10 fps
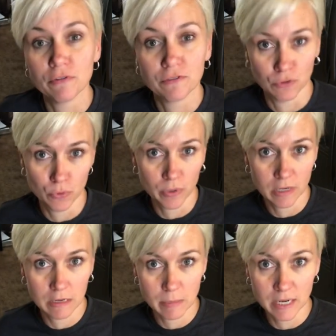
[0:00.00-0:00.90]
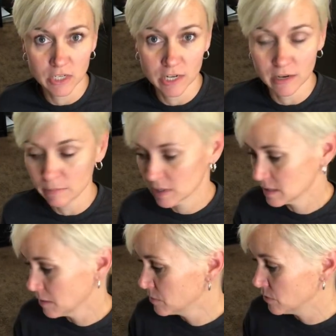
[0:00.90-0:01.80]
food in my shake, because
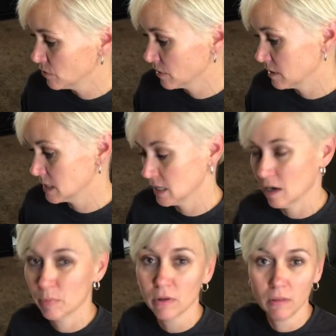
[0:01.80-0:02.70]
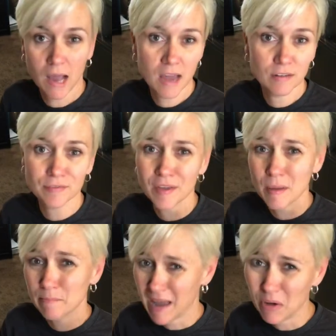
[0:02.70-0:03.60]
you're gonna see I put a lot of
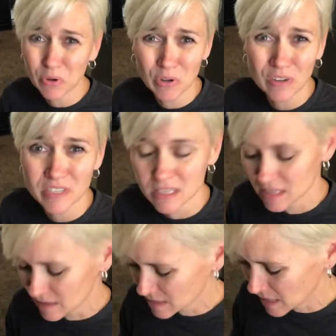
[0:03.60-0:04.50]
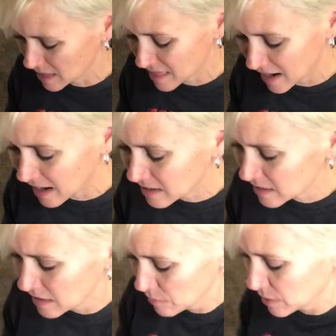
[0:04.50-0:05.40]
powders and things like that,
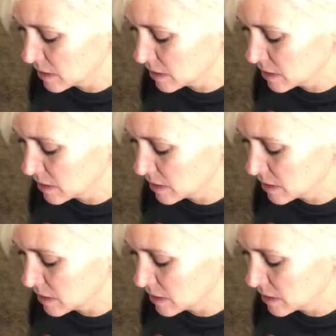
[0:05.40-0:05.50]
but